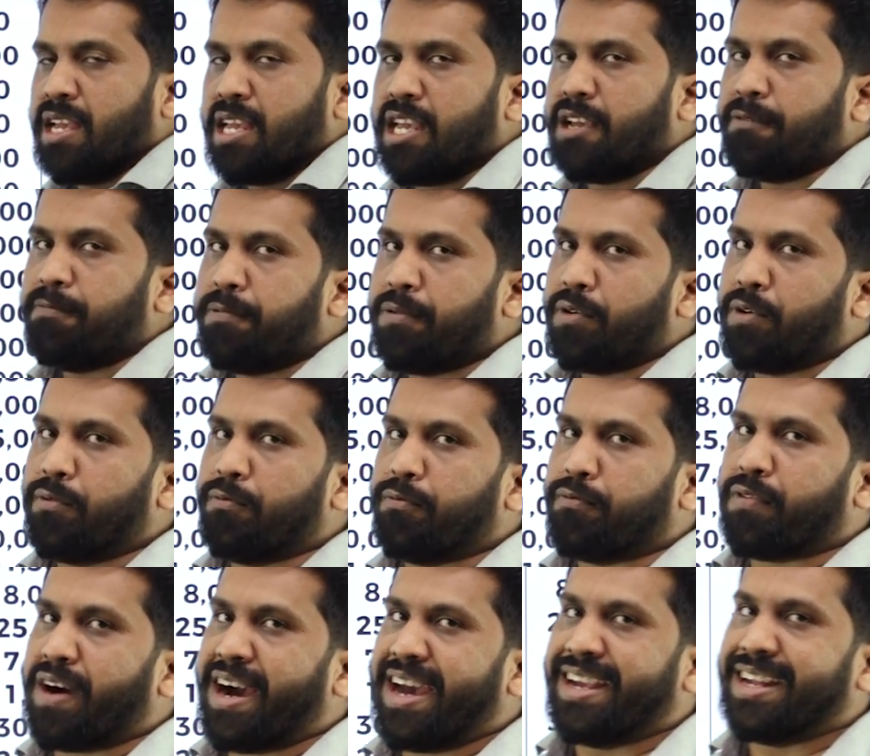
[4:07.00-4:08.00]
If you
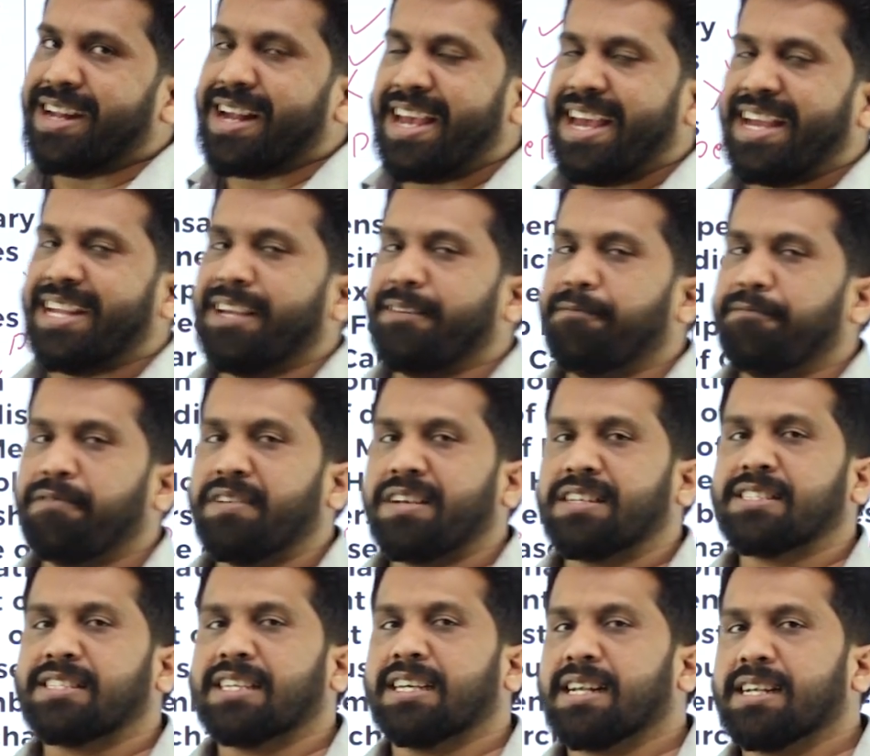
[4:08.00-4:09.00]
find any
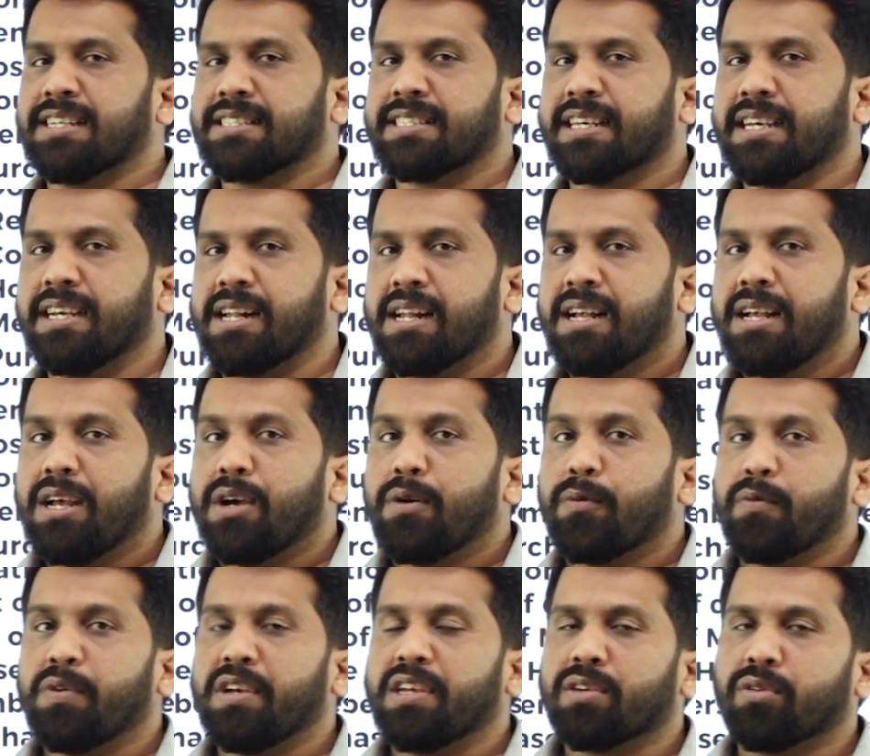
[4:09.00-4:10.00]
fixed asset,
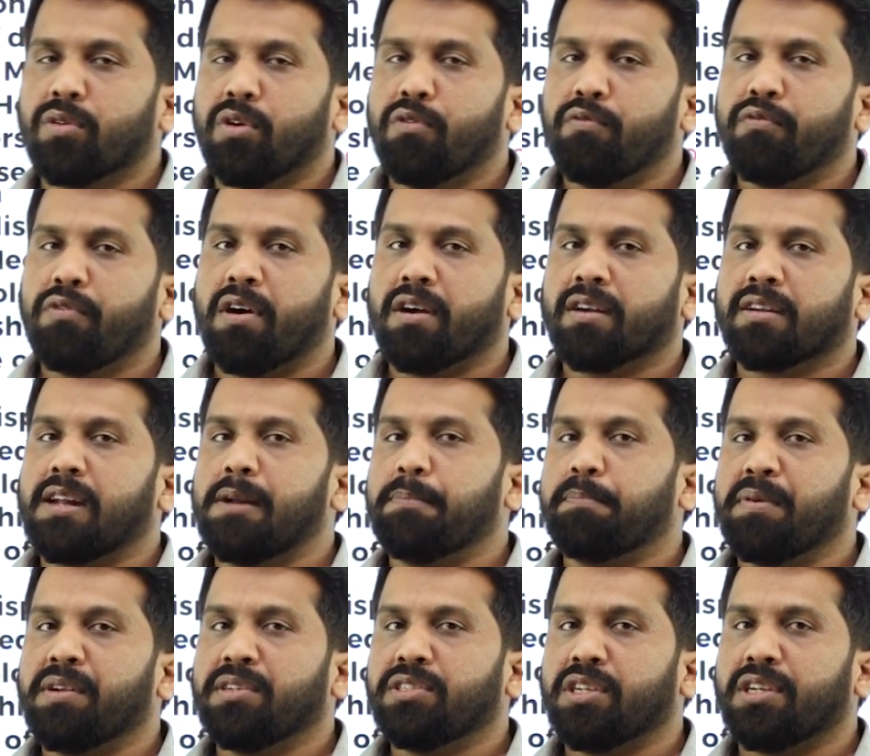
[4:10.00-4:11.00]
we go for
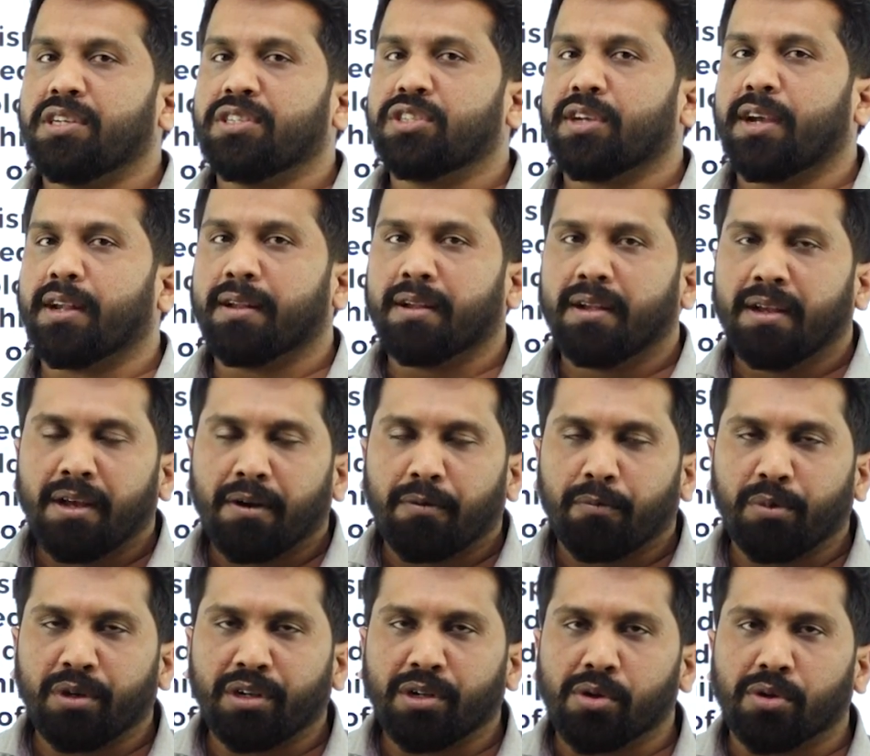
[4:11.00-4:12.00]
depreciation.
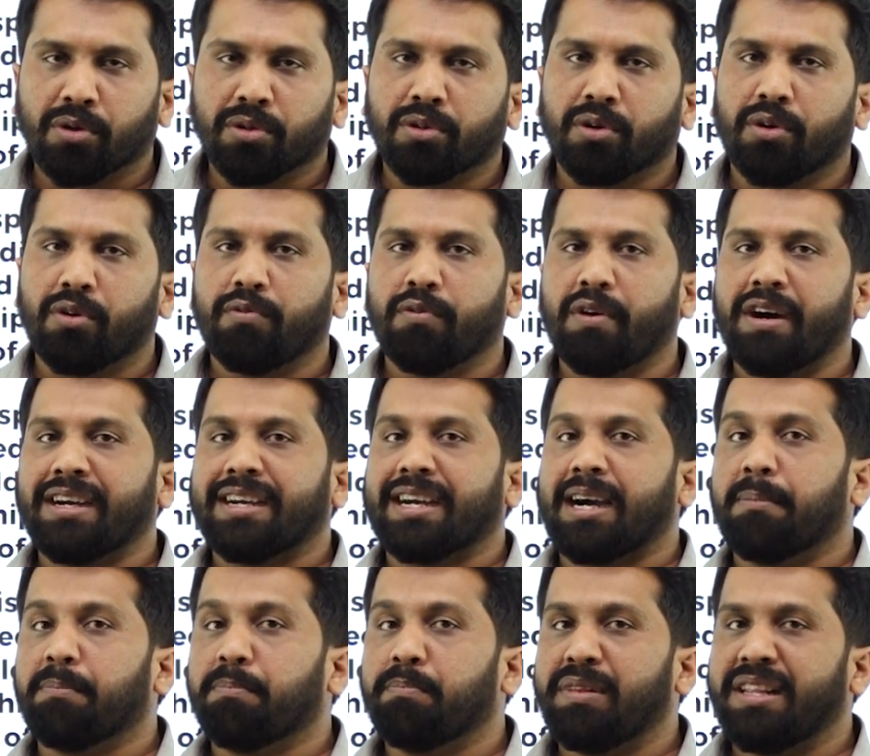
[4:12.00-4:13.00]
We don't go for
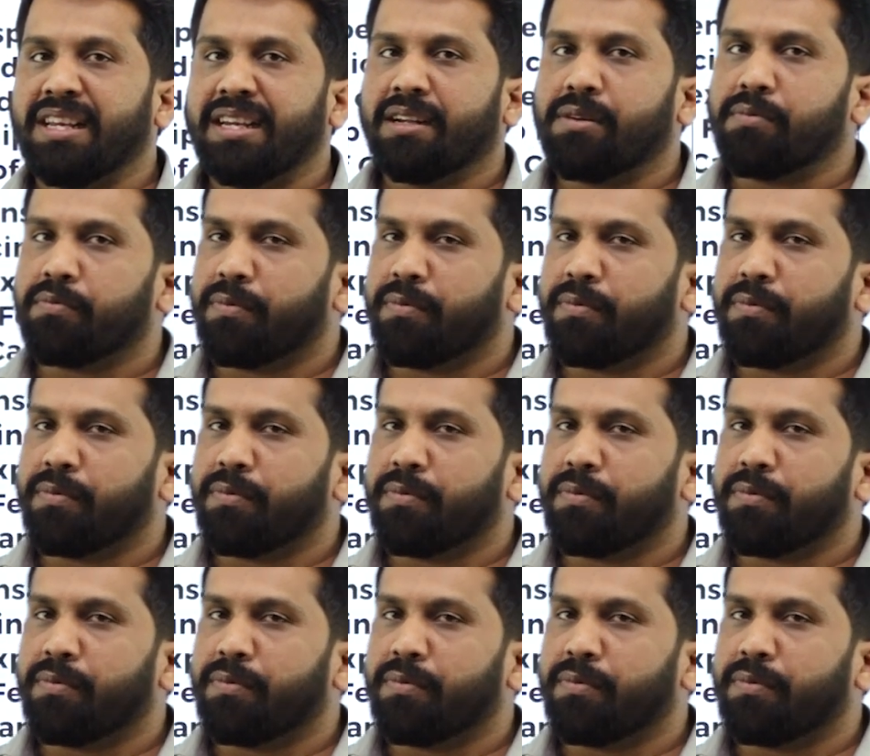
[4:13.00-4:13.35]
complete